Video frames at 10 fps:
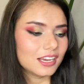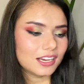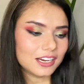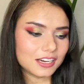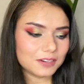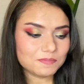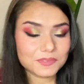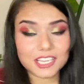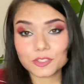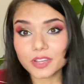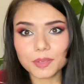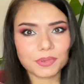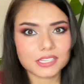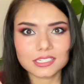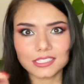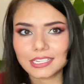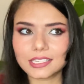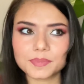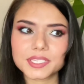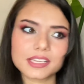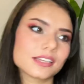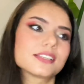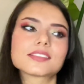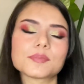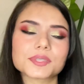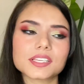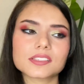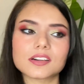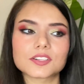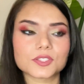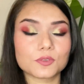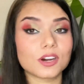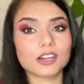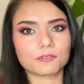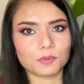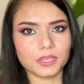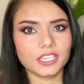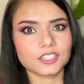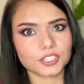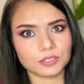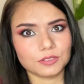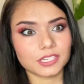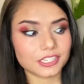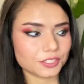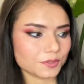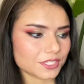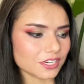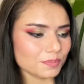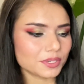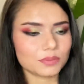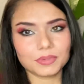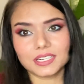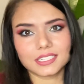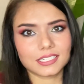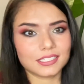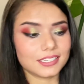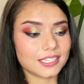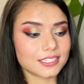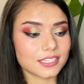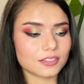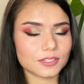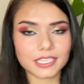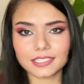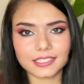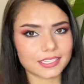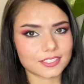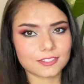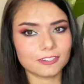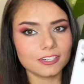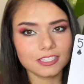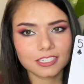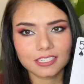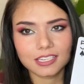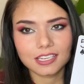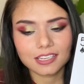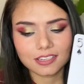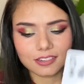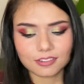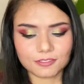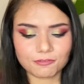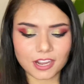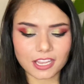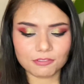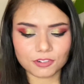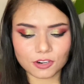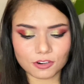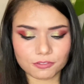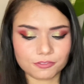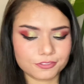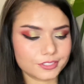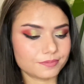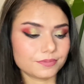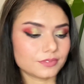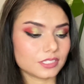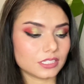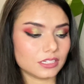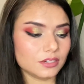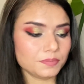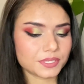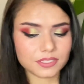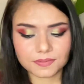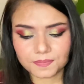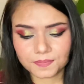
That's why I picked that lipstick, because lipsticks are so hard for me to get used up. But let's take a look at the next card. 5 of clubs.